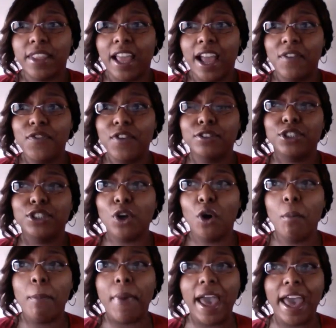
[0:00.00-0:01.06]
I felt so
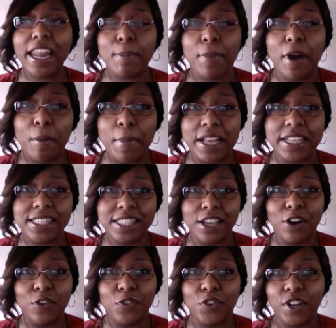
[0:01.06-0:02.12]
bad about
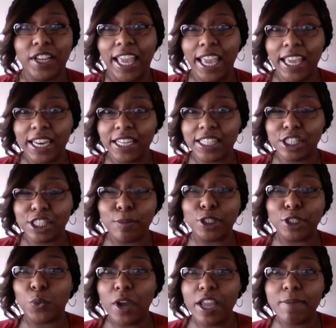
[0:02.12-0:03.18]
myself for gaining so
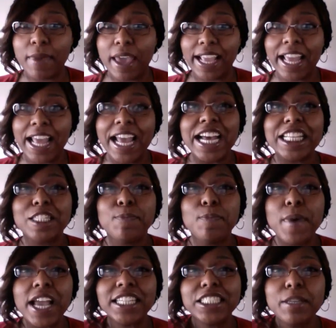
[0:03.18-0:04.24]
much weight back,
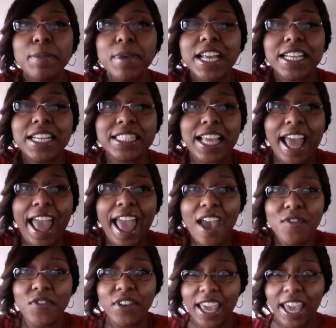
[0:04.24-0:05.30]
especially because I
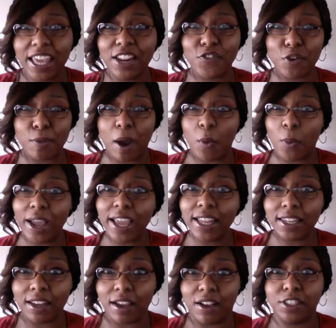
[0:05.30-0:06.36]
advocated for my weight
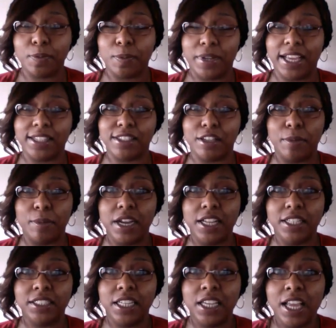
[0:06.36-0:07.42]
loss plan so
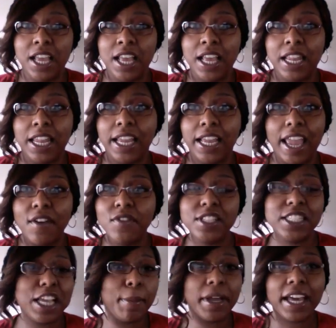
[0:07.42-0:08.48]
much. Like every
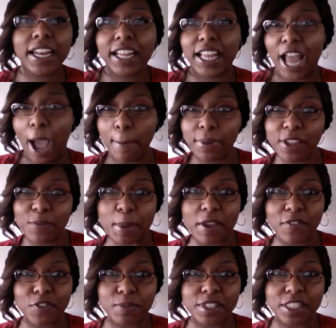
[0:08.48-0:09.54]
time I got a compliment
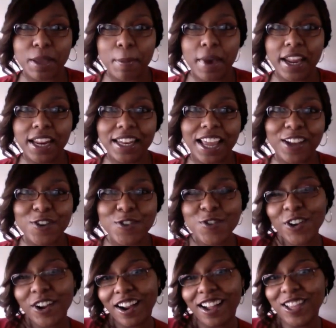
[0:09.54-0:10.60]
from somebody, like, "Ooh,
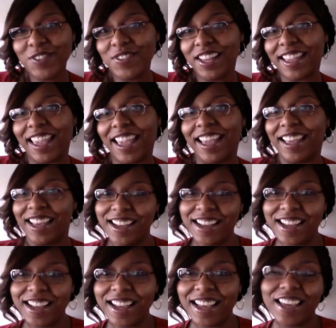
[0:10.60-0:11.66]
girl, you looking
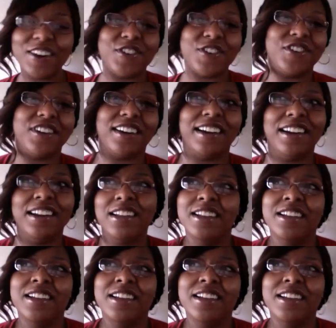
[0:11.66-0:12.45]
good," or,